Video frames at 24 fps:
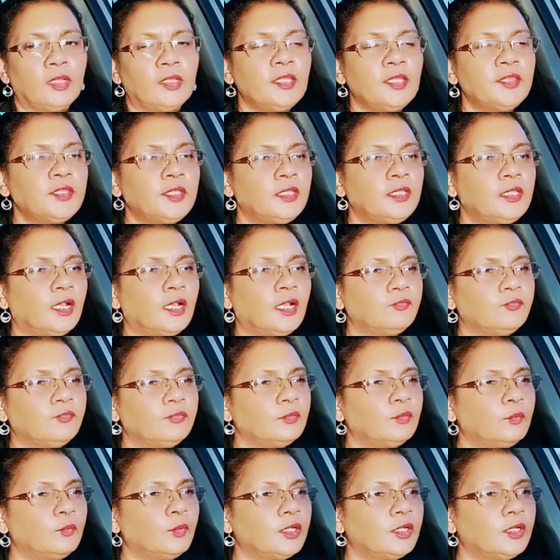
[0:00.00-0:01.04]
of the thing you have,
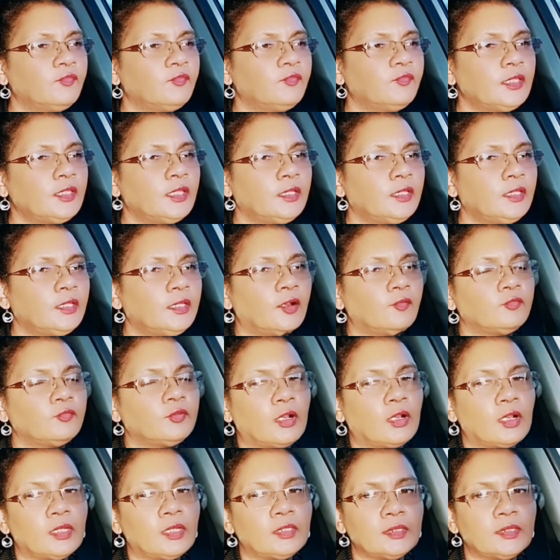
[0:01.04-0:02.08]
one of the thing you have to
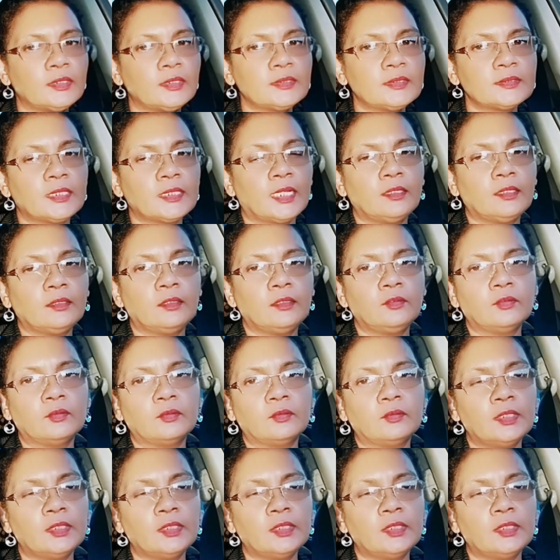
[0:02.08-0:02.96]
understand, you know,